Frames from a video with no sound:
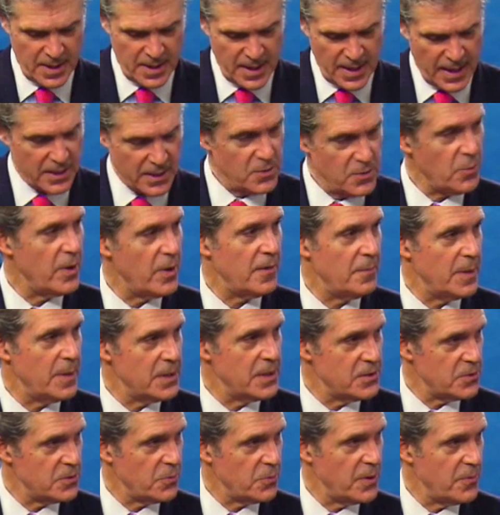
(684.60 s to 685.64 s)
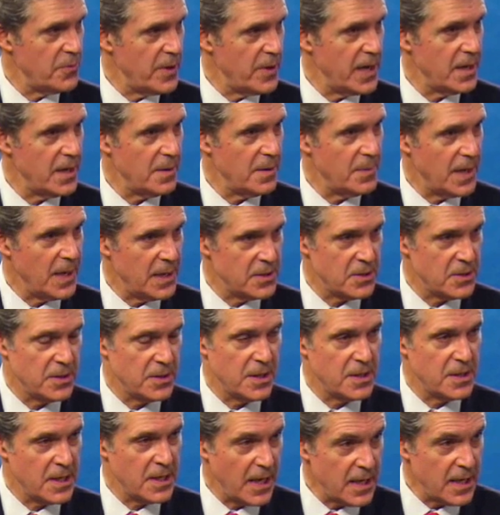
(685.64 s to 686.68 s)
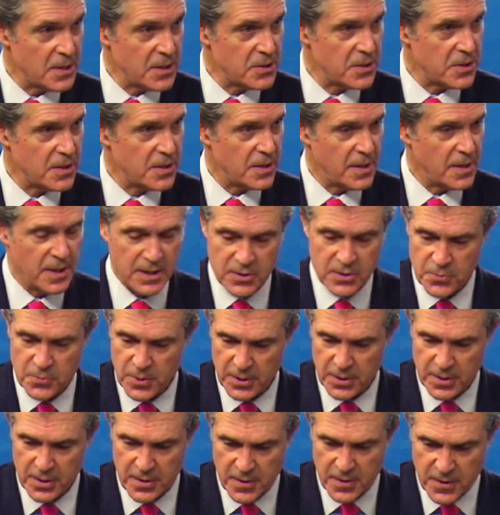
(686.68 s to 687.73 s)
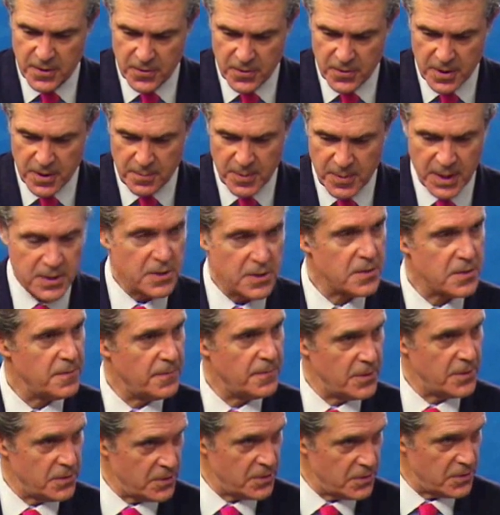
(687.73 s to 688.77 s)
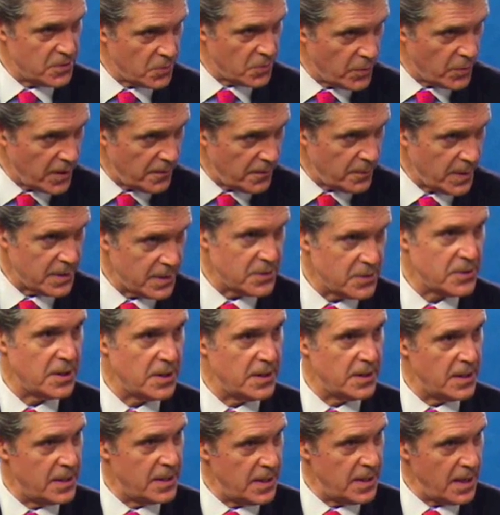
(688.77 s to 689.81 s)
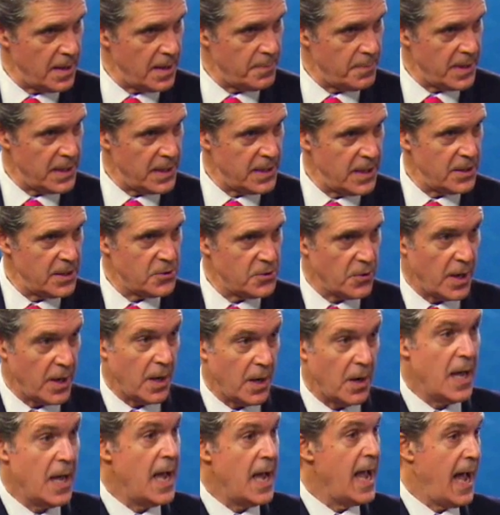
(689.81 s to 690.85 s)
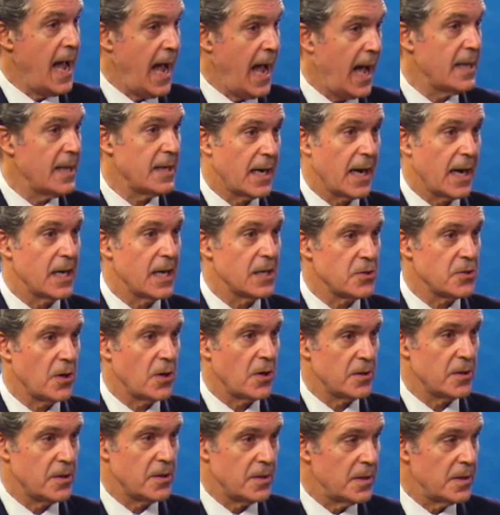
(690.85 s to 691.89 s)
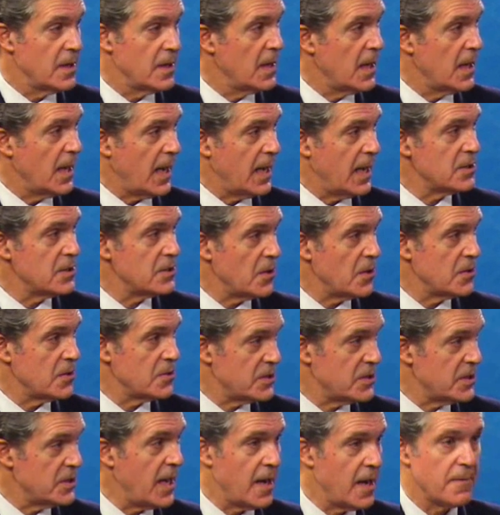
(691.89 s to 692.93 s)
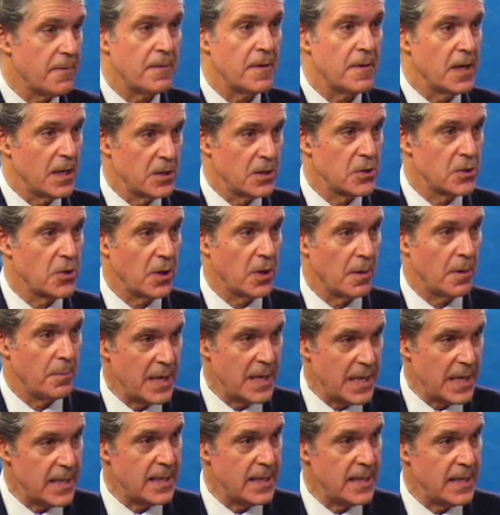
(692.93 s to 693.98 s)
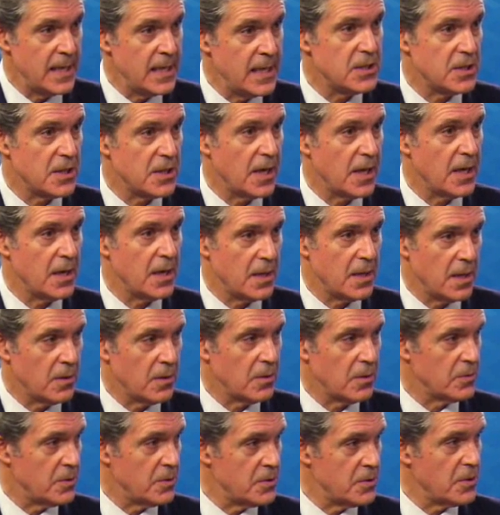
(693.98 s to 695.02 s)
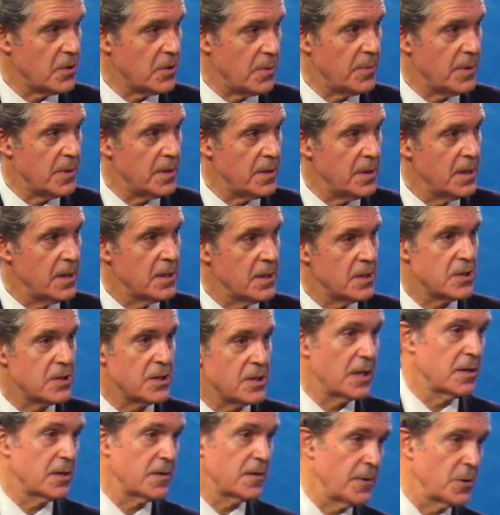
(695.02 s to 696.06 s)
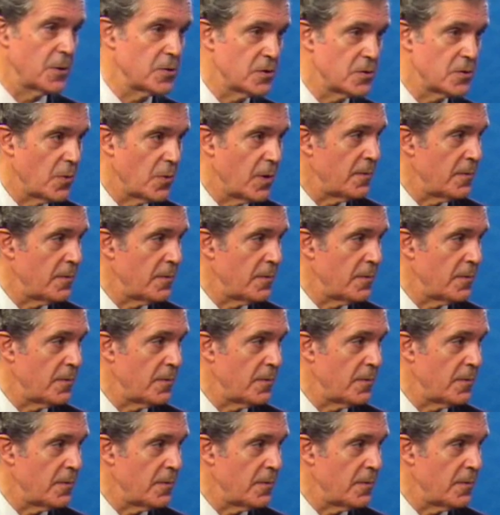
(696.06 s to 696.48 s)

at 12 months, we randomize. And the test is really 30 months versus 12 months in the DAPT trial. I think ISAR safe is going to be the study that will determine 6 versus 12